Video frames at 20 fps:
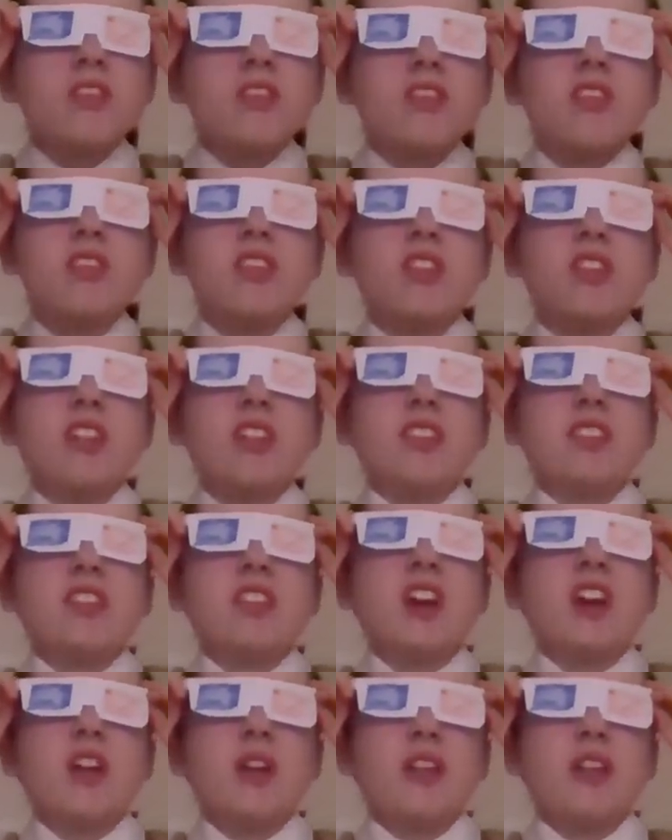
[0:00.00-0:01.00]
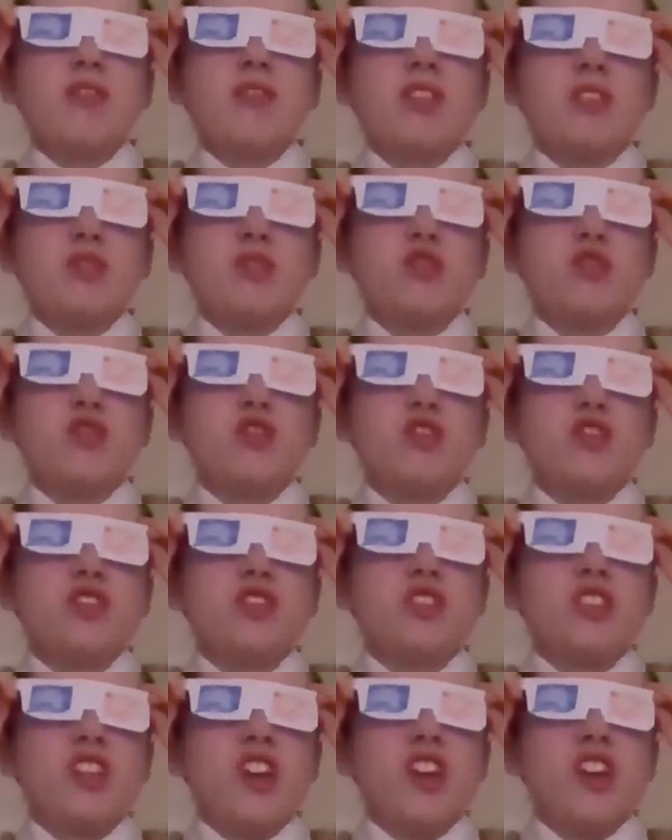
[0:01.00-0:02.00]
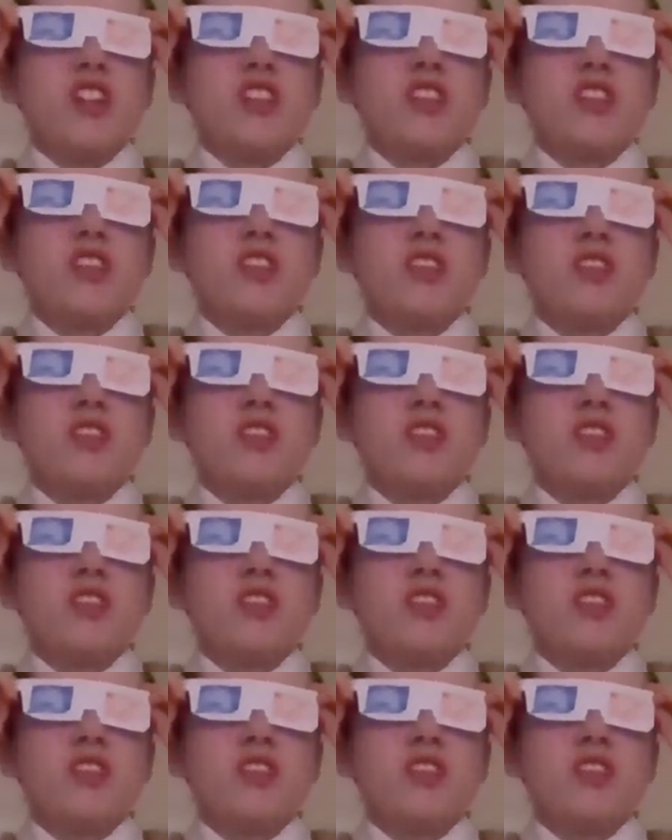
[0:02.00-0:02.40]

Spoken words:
Oh, now I feel sick.